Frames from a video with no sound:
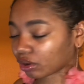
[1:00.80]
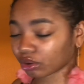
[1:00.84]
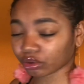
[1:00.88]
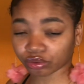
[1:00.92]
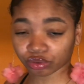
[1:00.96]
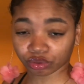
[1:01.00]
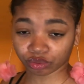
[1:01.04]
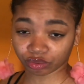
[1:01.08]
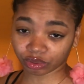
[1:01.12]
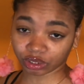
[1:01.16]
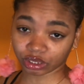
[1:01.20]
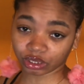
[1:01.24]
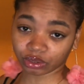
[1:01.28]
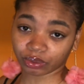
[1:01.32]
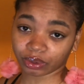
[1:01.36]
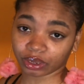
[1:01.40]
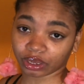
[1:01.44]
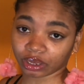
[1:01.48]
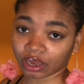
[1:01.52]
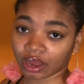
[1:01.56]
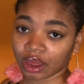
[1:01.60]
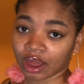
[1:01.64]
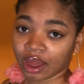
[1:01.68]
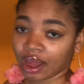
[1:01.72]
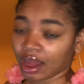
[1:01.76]
through really
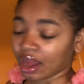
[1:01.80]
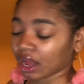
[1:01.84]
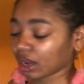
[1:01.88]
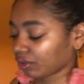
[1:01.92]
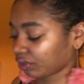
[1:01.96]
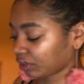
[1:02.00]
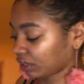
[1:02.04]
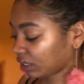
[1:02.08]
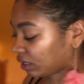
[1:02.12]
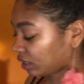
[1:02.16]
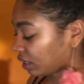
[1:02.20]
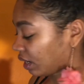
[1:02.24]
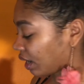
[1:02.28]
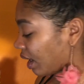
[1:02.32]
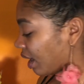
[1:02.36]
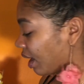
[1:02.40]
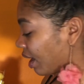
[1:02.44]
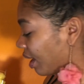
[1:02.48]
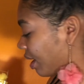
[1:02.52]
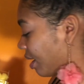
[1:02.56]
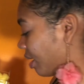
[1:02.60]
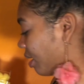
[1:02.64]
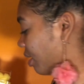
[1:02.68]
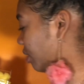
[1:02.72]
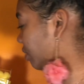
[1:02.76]
quick everything that I
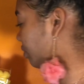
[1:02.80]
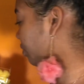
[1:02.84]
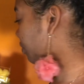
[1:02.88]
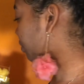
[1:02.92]
have,